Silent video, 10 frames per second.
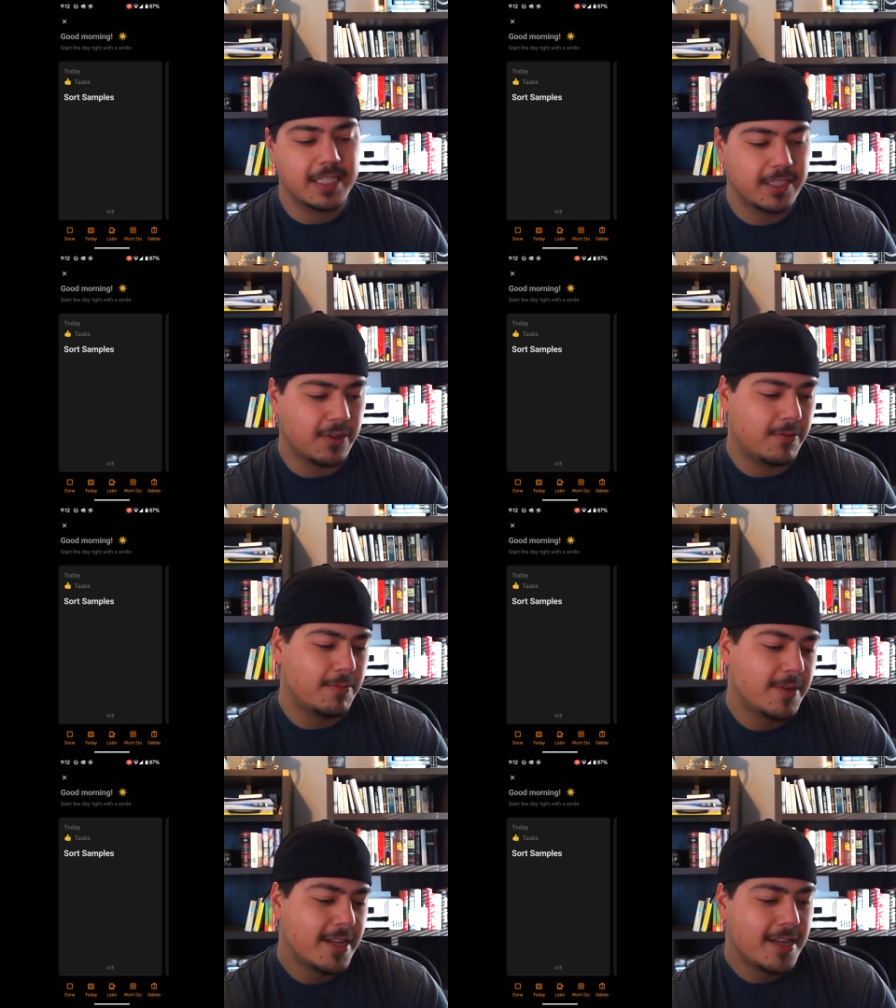
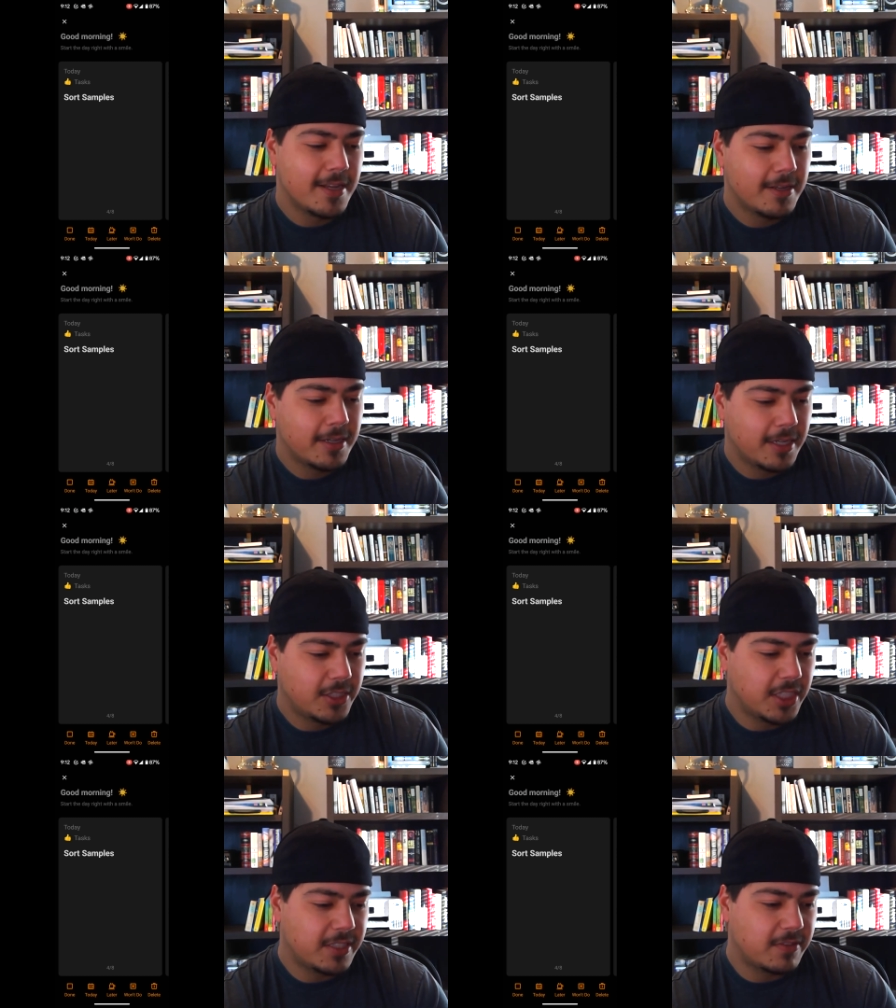So
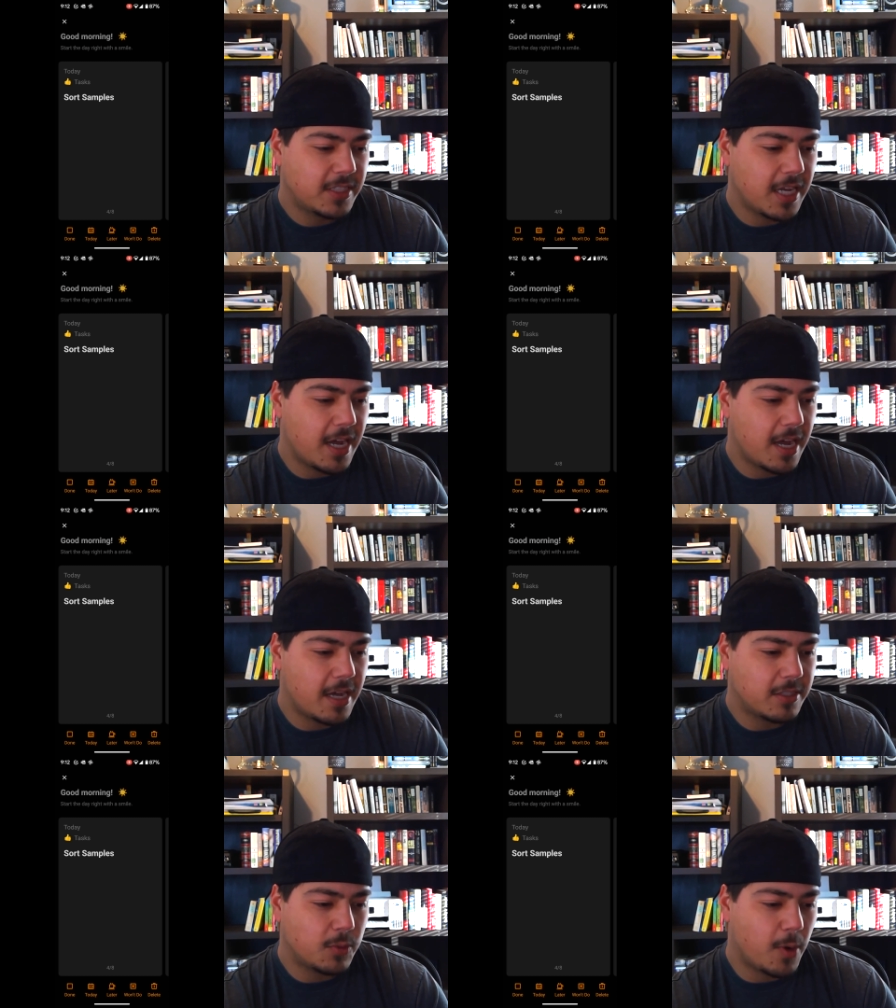just
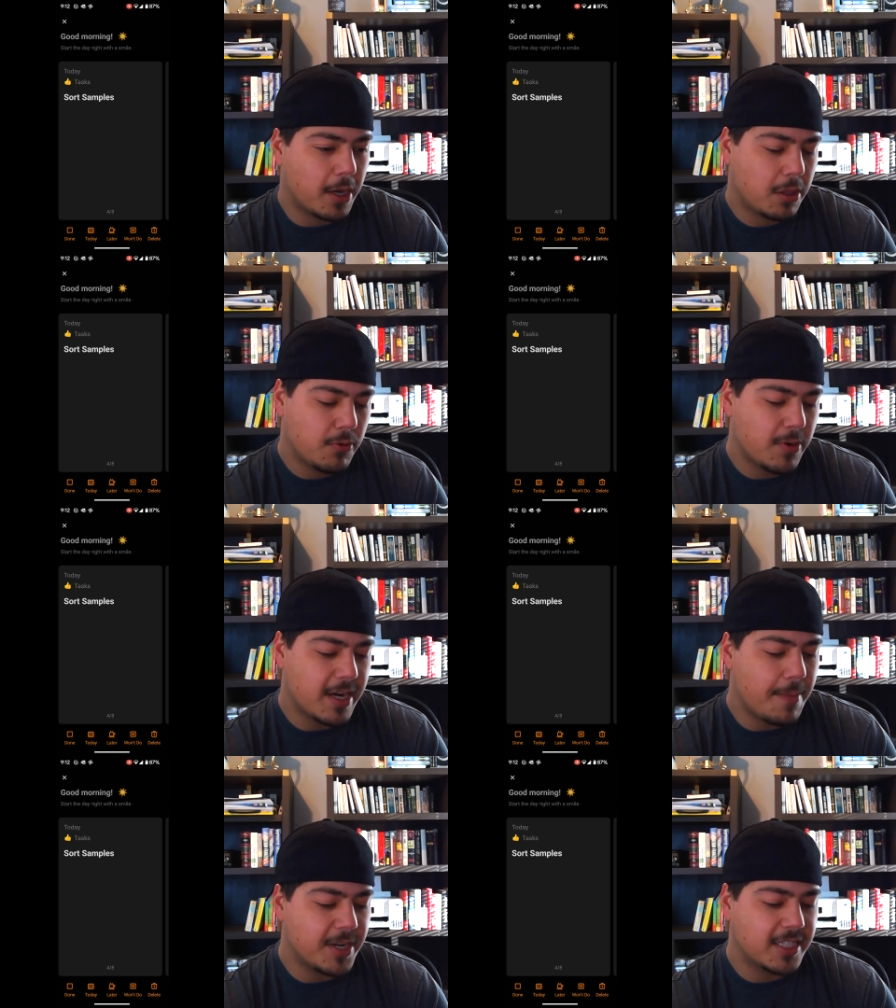to walk through it,
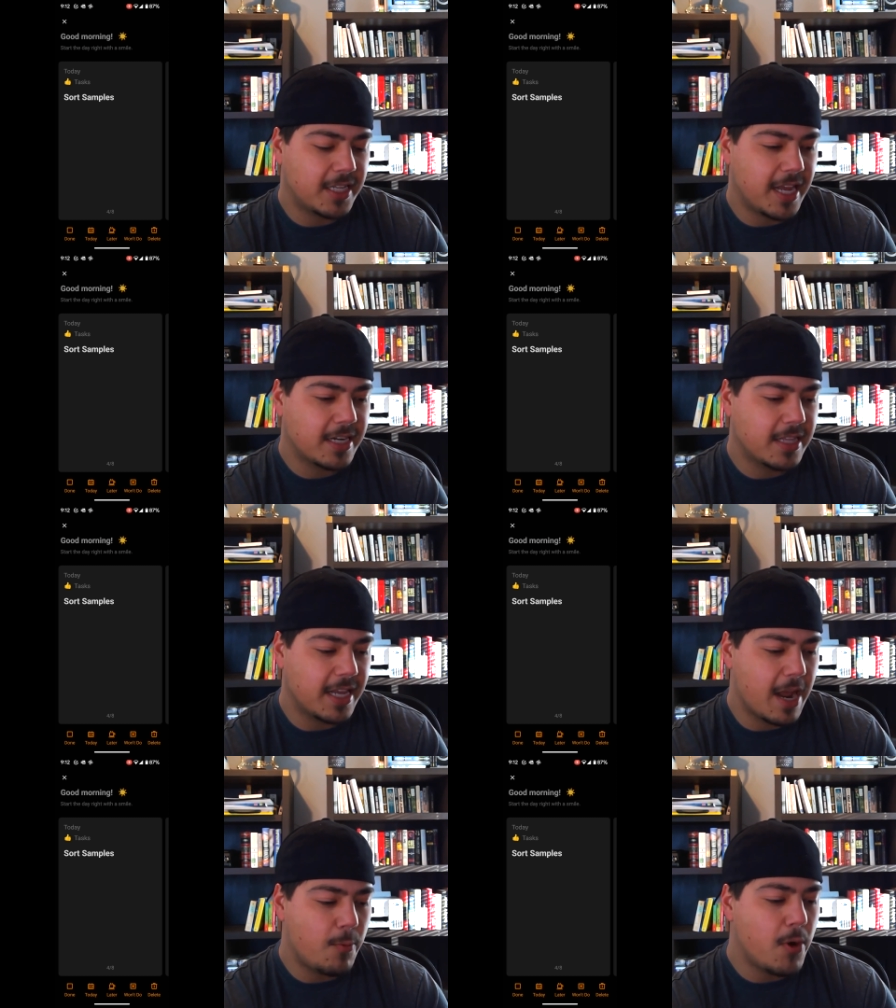I'm going to select
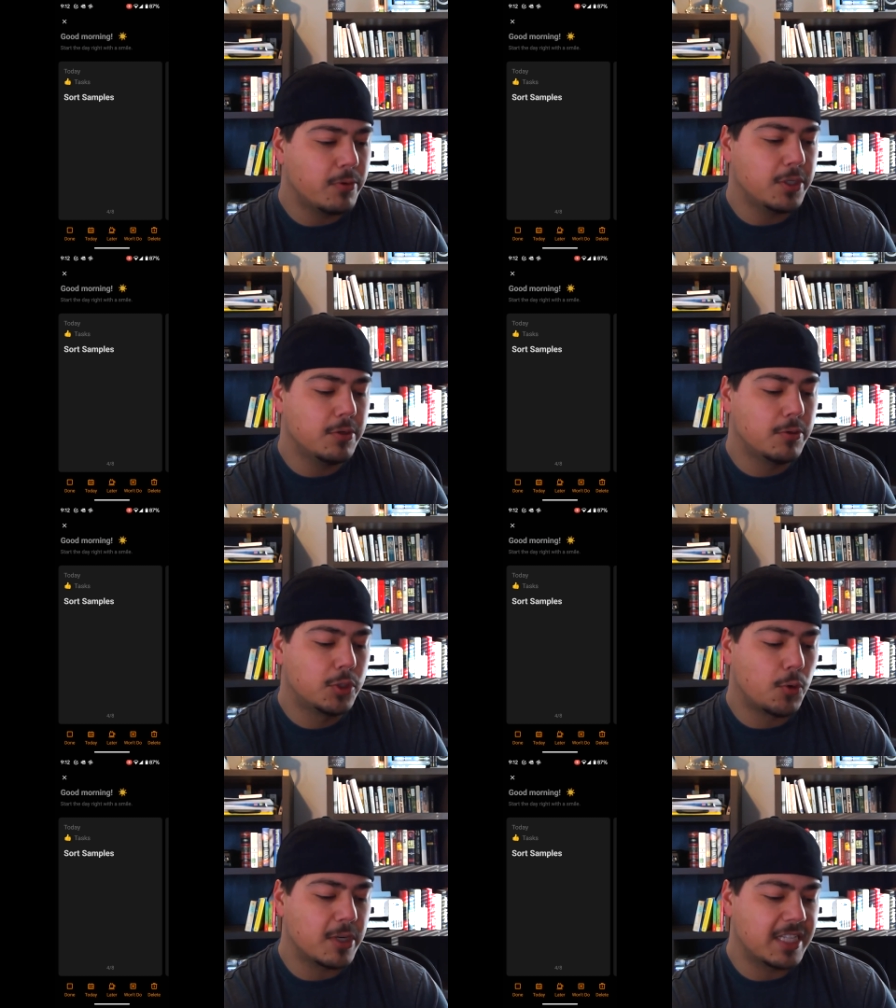that I won't do
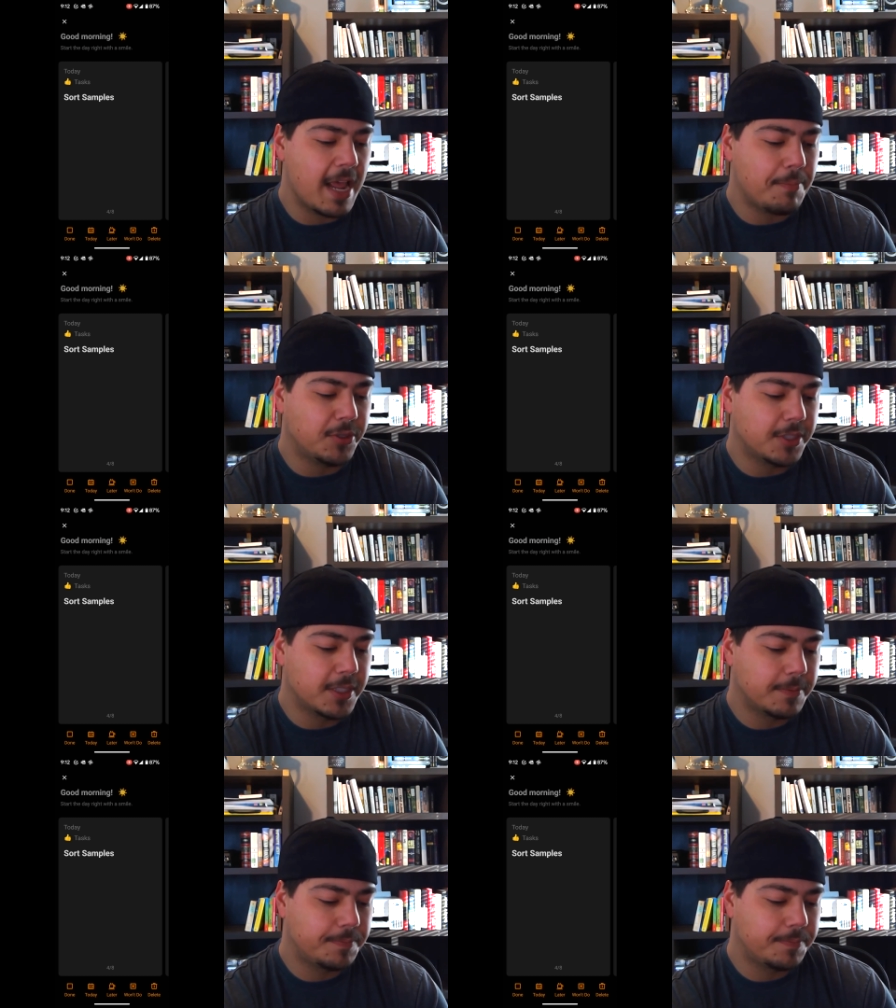sort samples.